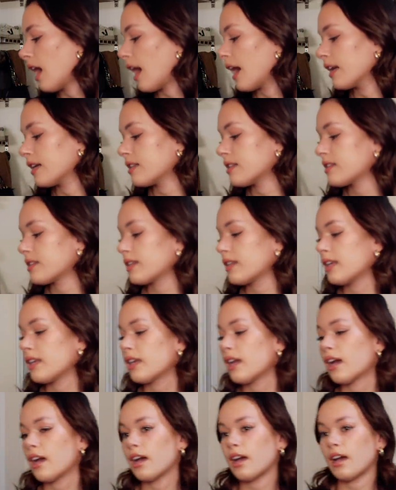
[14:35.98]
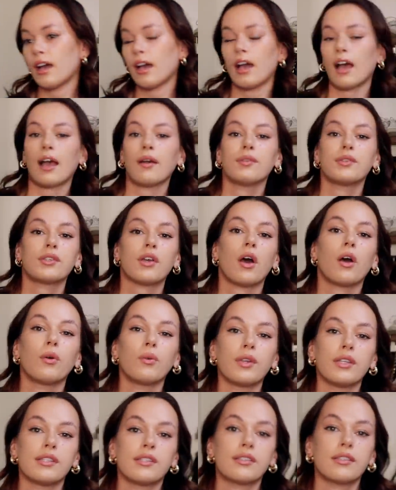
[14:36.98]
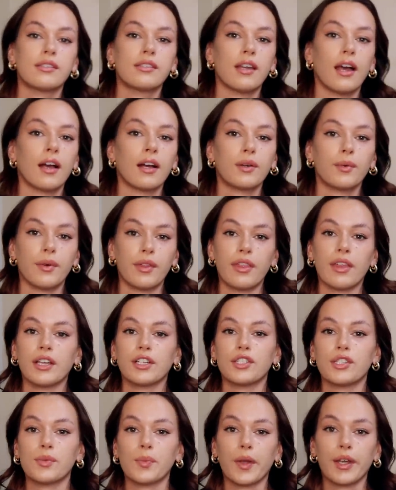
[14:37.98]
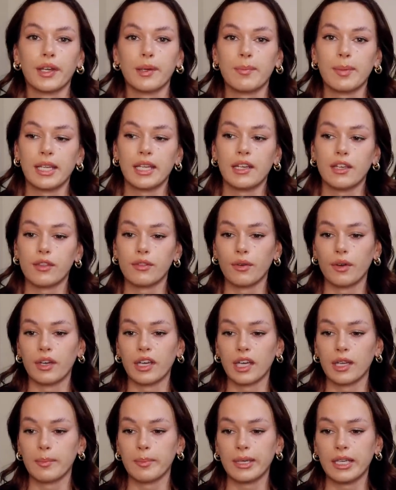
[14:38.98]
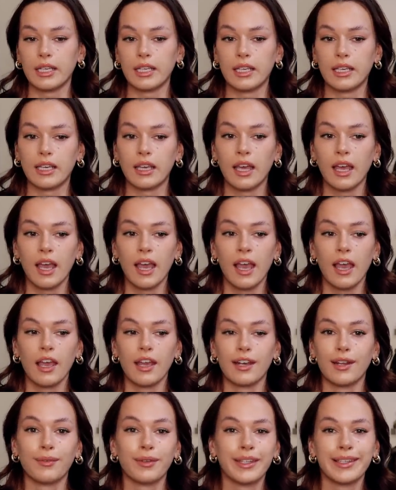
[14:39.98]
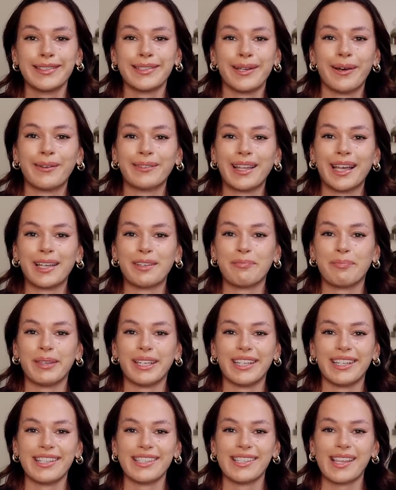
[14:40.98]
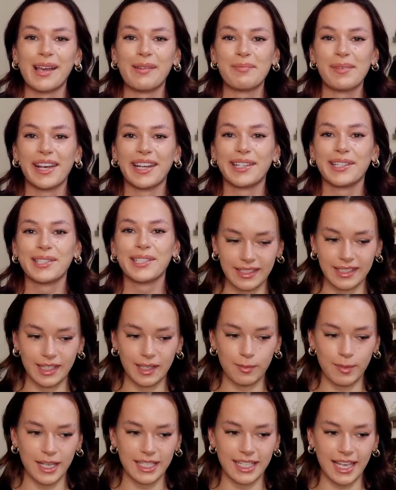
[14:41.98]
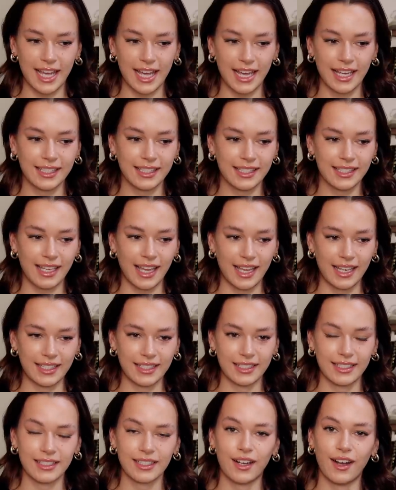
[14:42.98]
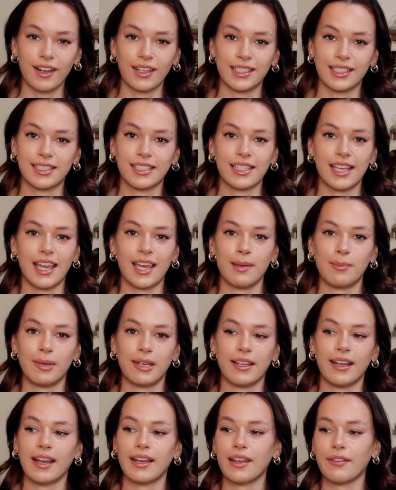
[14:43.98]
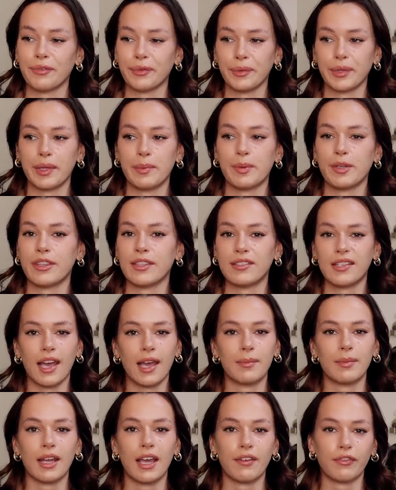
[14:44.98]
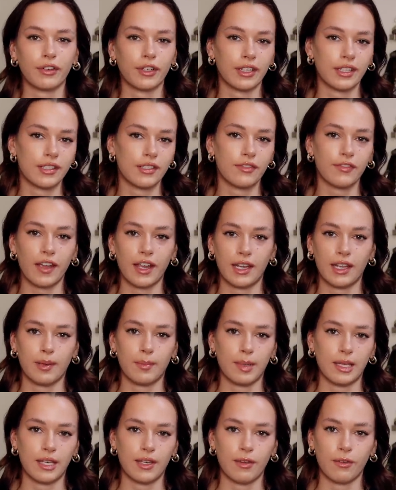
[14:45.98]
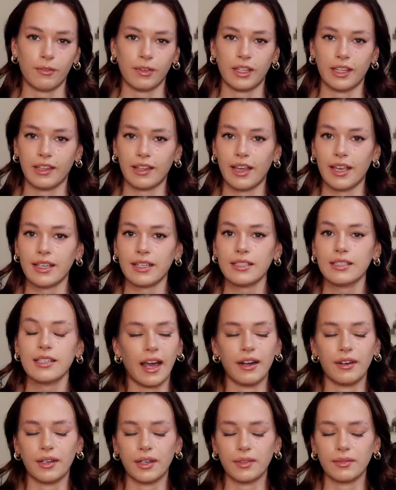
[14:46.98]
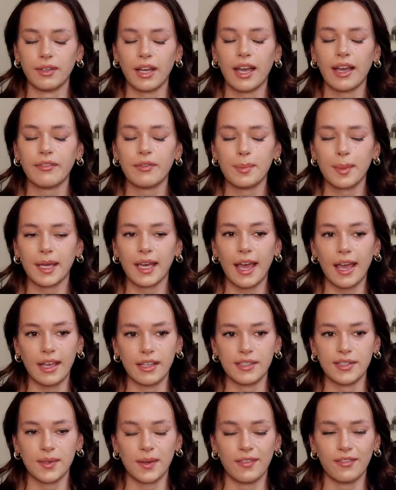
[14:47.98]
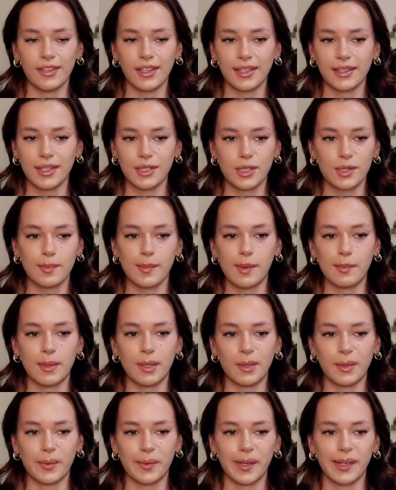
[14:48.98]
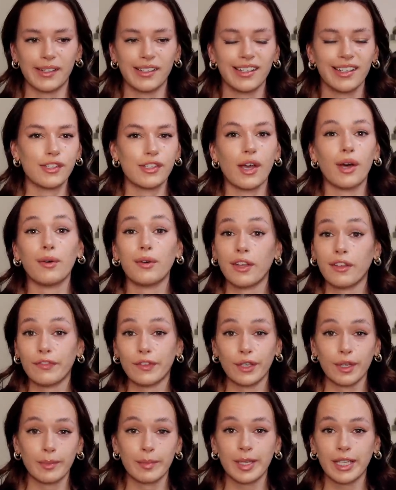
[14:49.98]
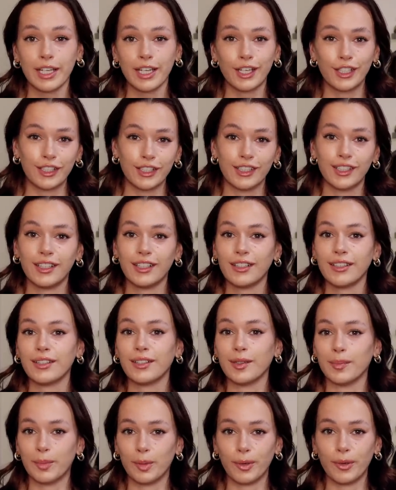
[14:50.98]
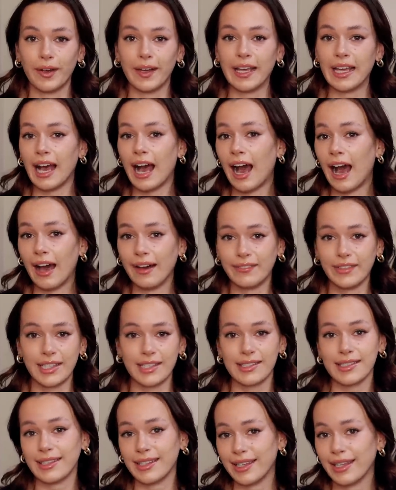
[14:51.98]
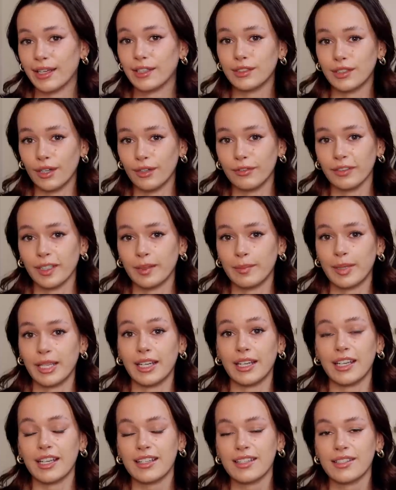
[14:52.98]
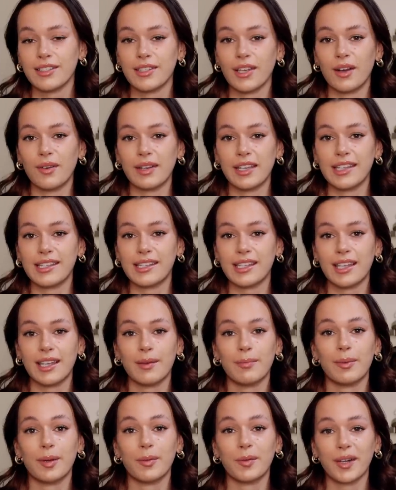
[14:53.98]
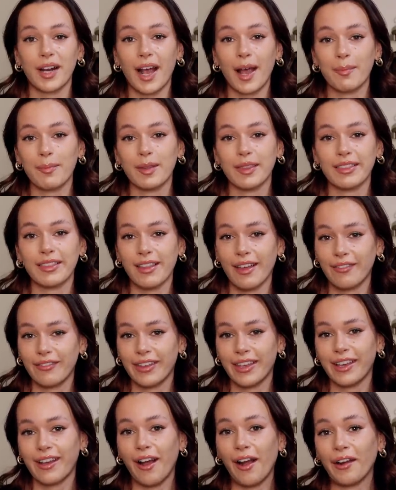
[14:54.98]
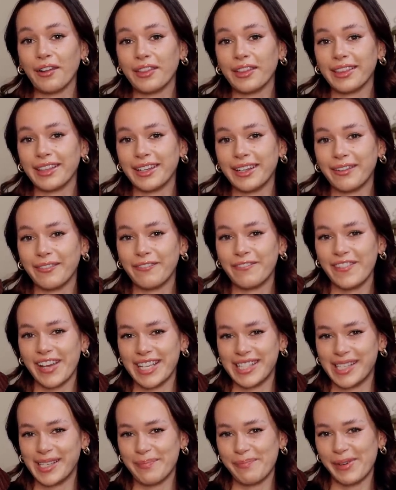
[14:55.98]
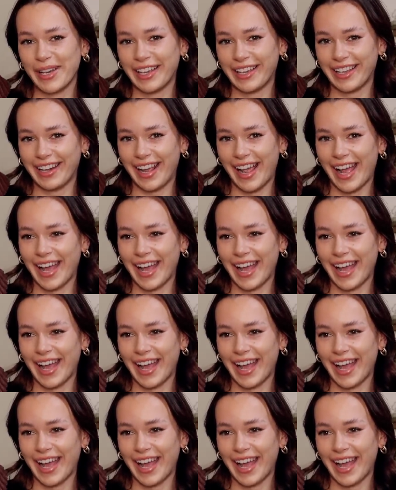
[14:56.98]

honestly, I was always stuck with like just wearing a beanie, throwing on a beanie. And I really don't like beanies that much. Steal my dad's and call it a day, but I never really put the time and effort into finding a beanie I really liked. I don't know. I have a big head, so I feel like they just make me look weird. So if you're a beanie girl or boy, obviously go for a beanie. So easy. But what I've been loving are the little fuzzy bucket